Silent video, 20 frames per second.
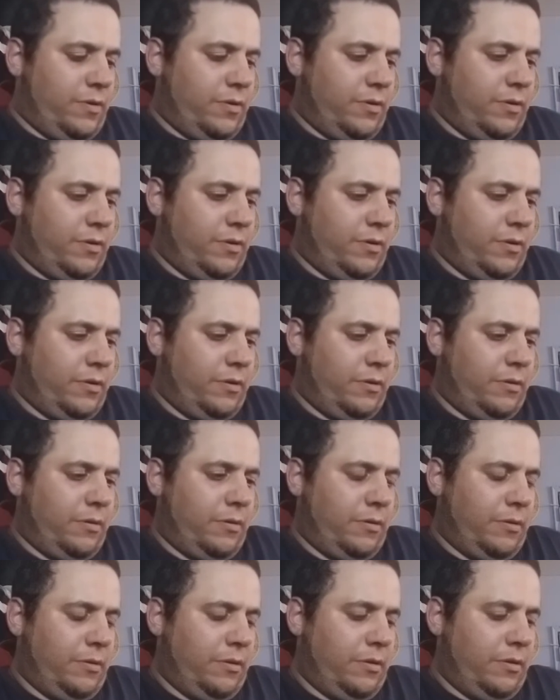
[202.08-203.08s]

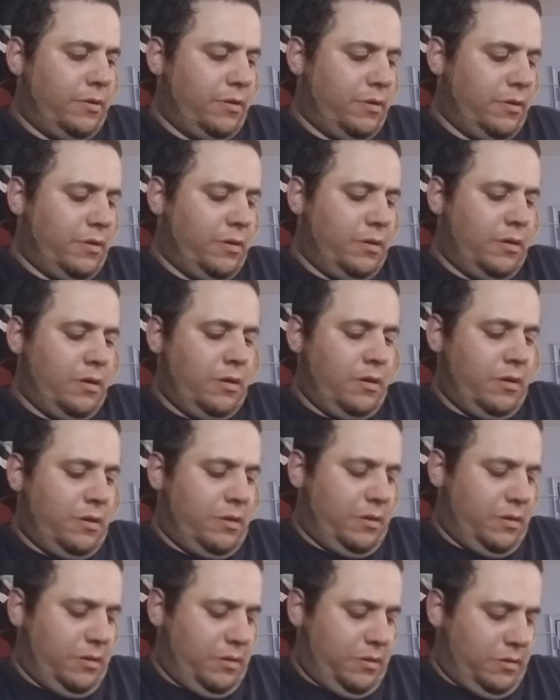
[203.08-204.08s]

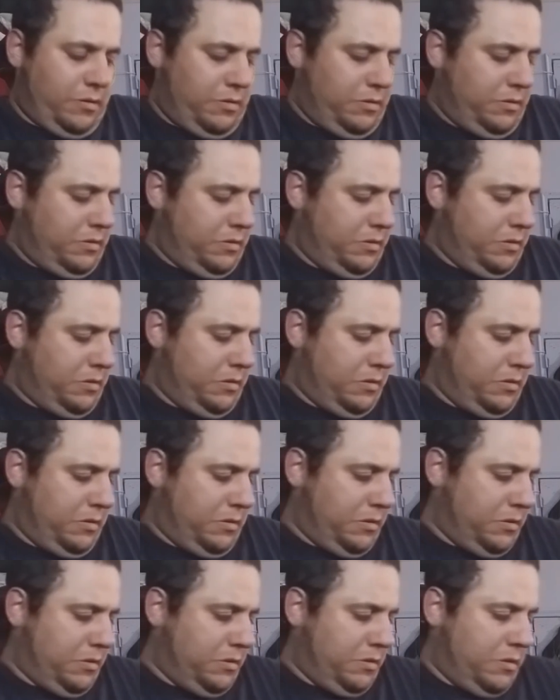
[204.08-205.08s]

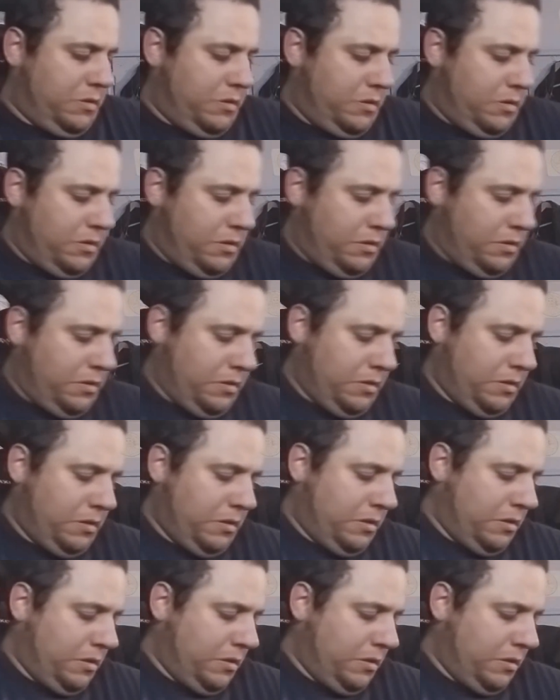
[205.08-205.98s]
No one is speaking in this clip.